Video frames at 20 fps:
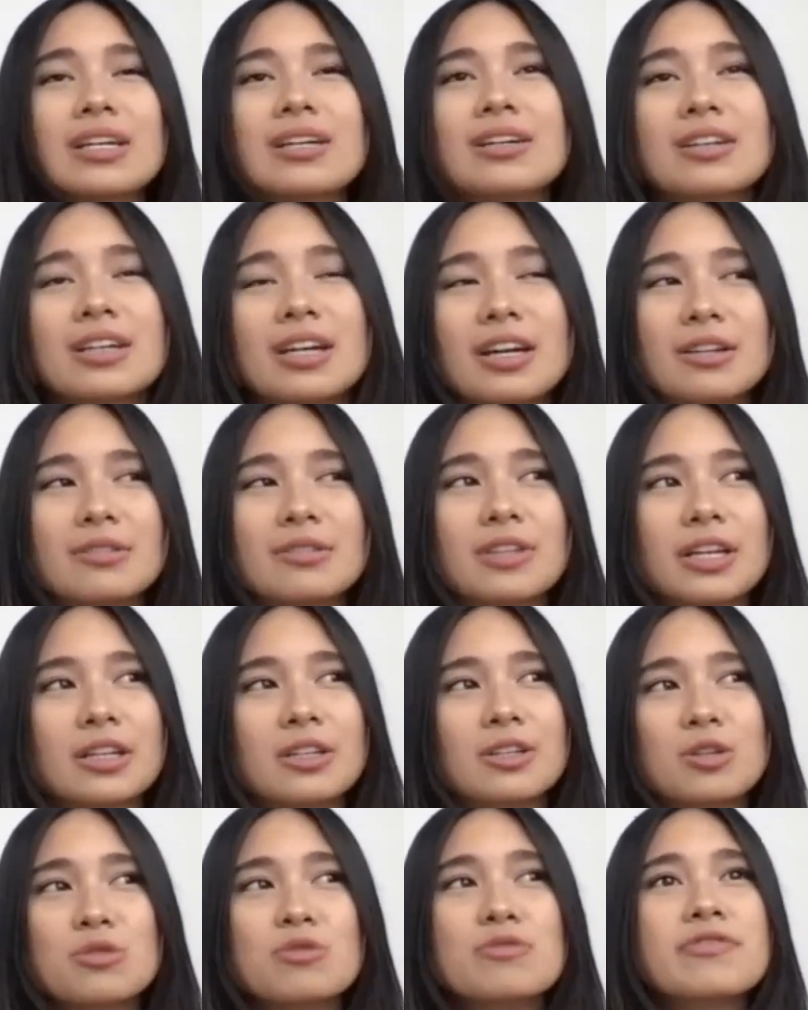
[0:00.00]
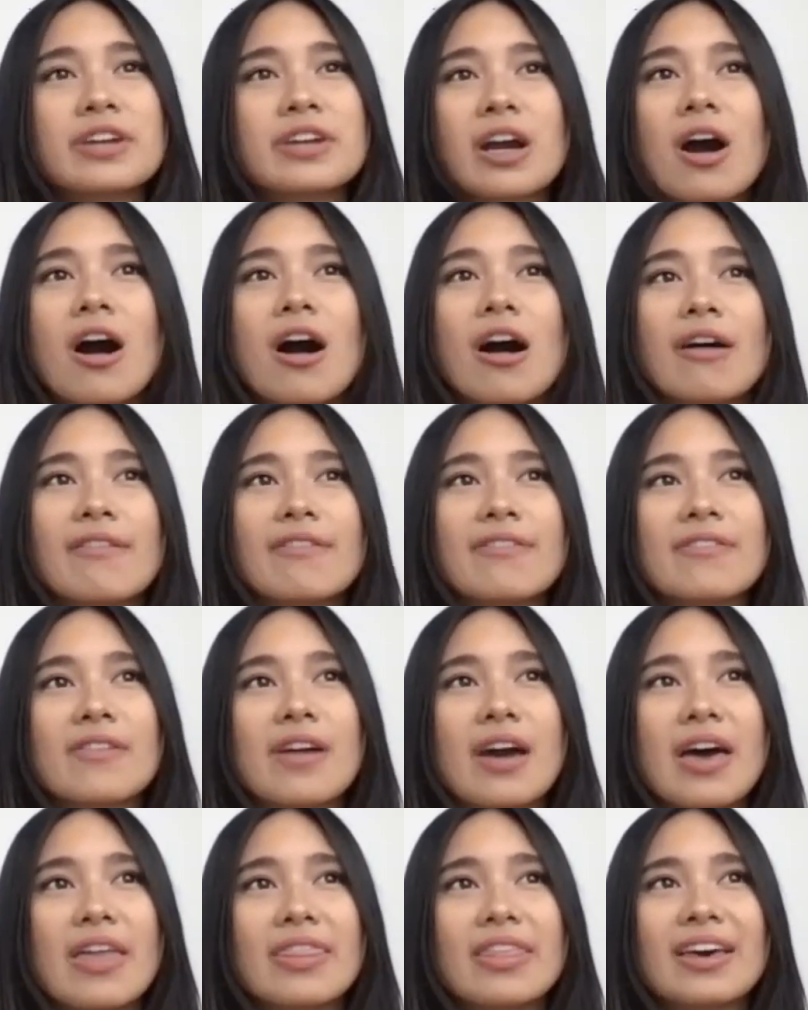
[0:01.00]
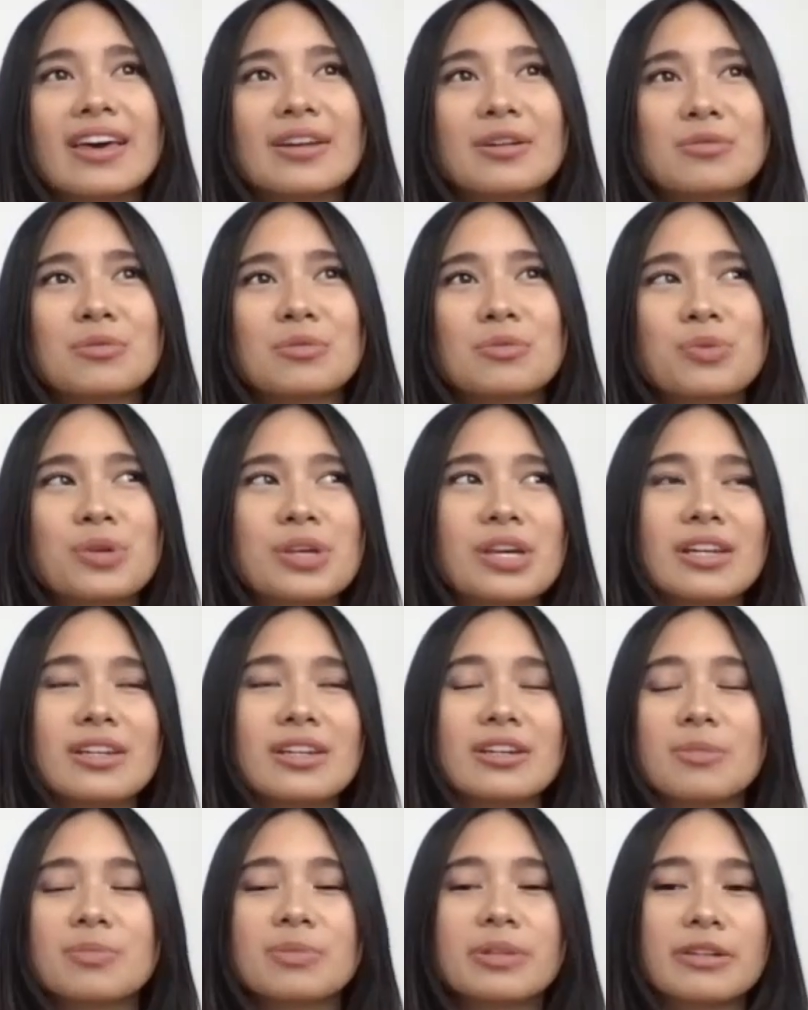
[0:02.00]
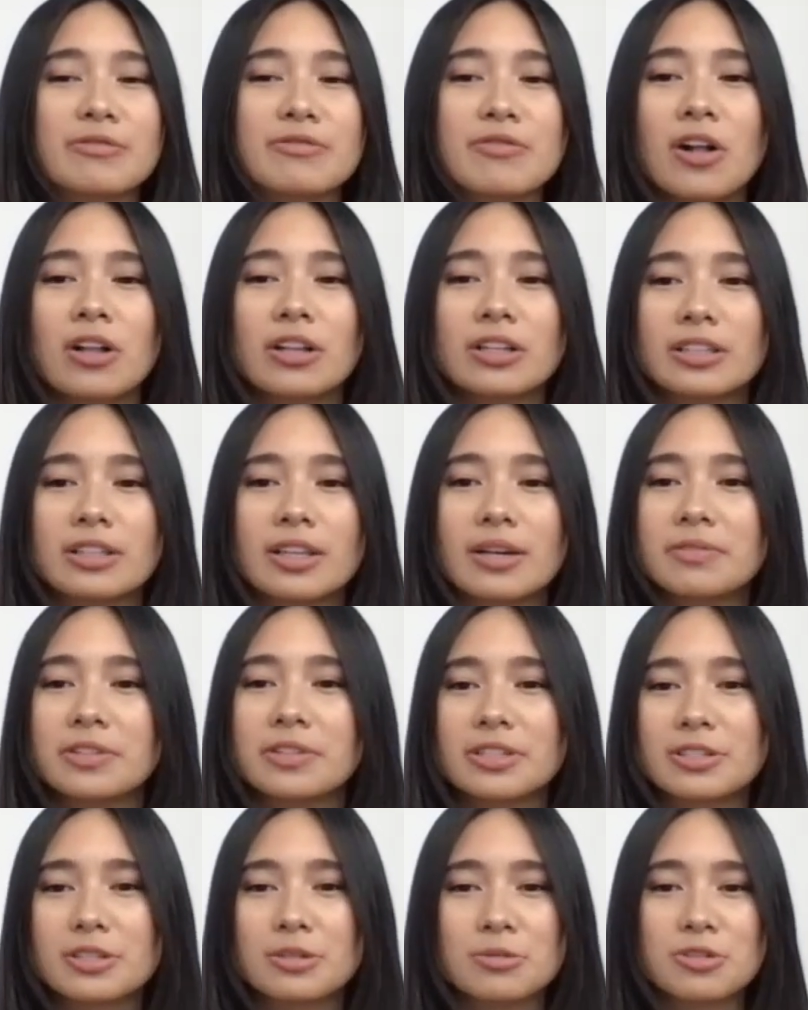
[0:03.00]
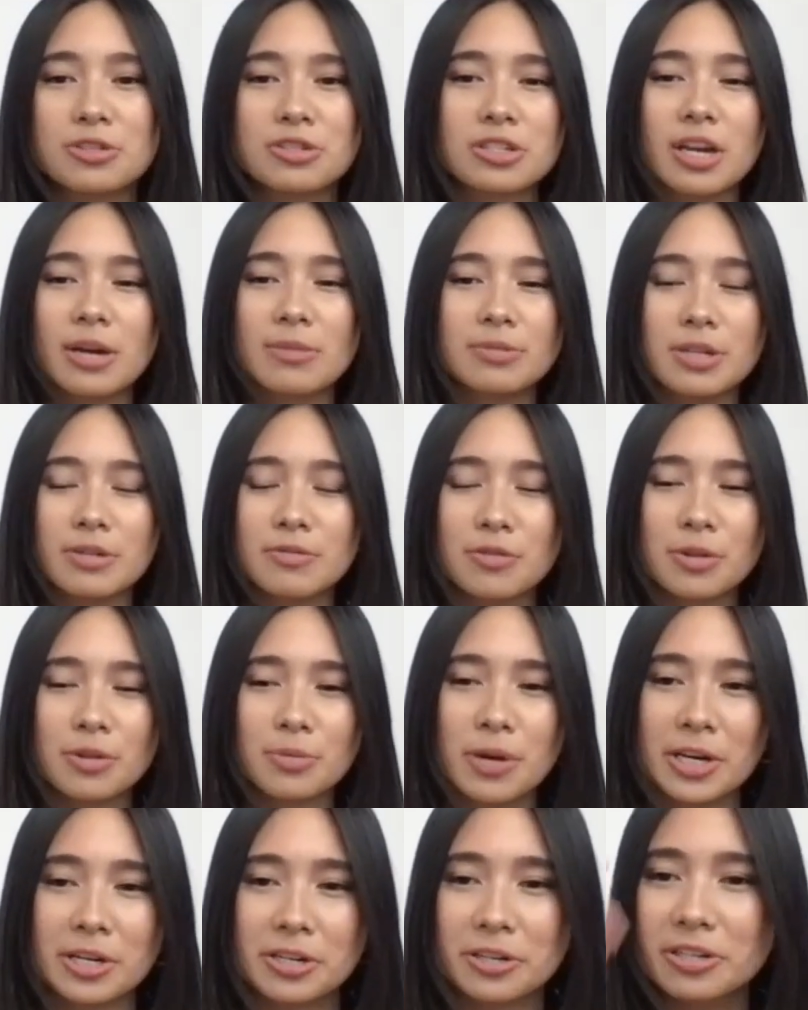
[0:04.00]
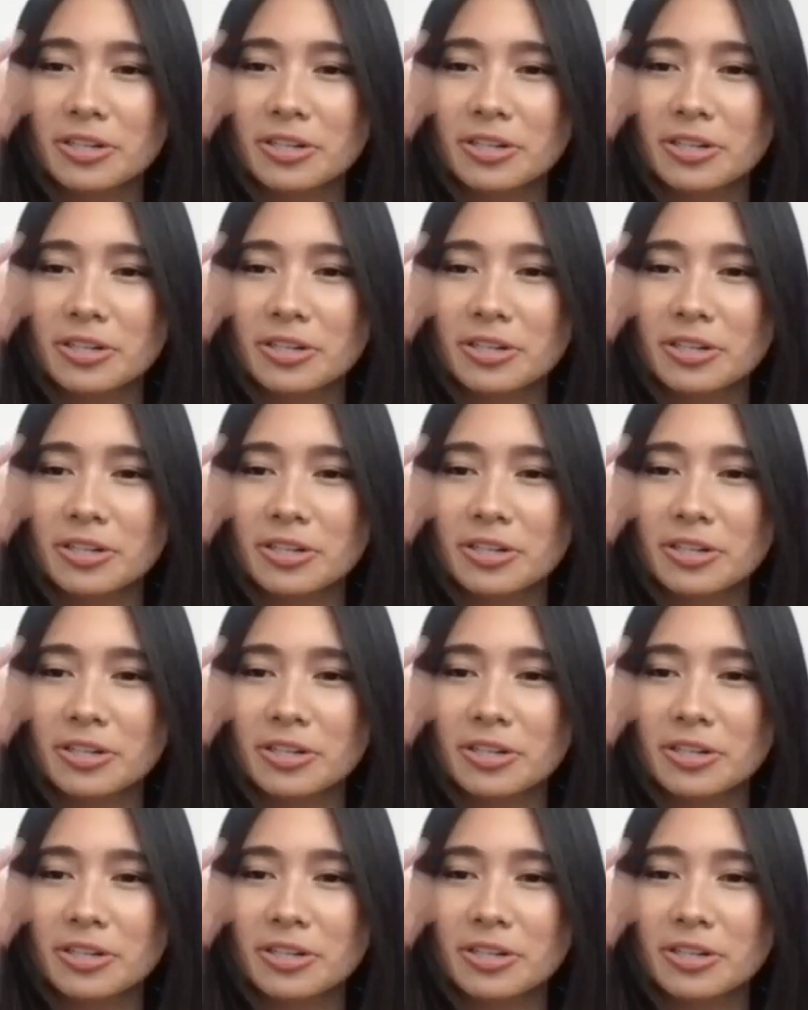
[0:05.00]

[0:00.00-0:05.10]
kind of like goofing off, and then we ended up like falling in love with it, so we just kept it for the record.